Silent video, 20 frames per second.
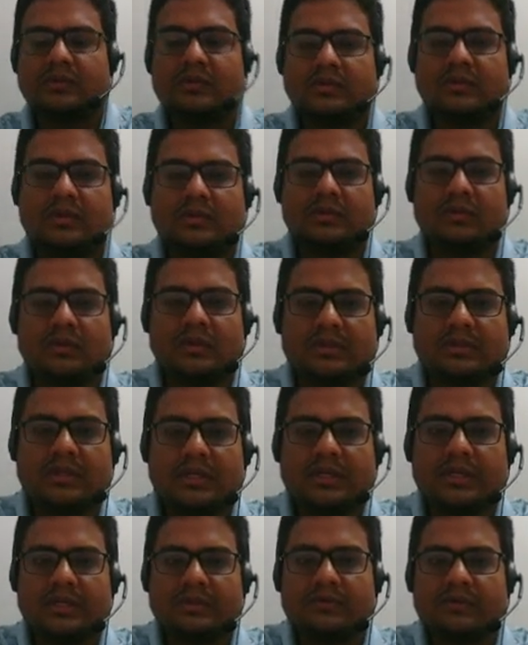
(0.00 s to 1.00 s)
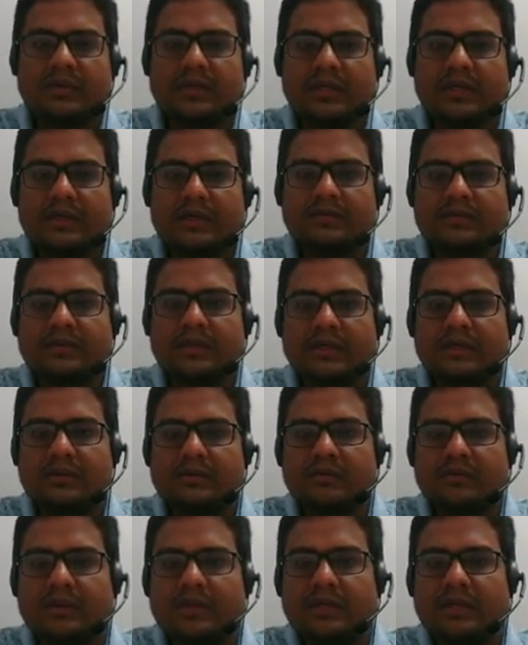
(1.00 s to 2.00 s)
the rule is that if I have sine
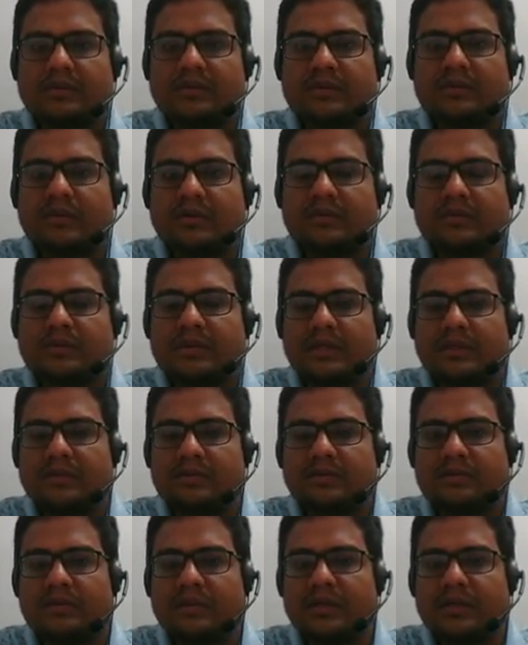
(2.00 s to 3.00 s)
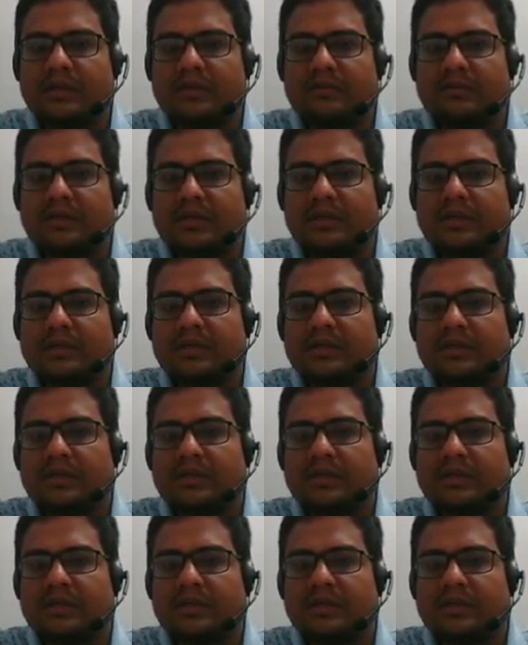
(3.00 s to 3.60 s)
square x equal to sine square alpha,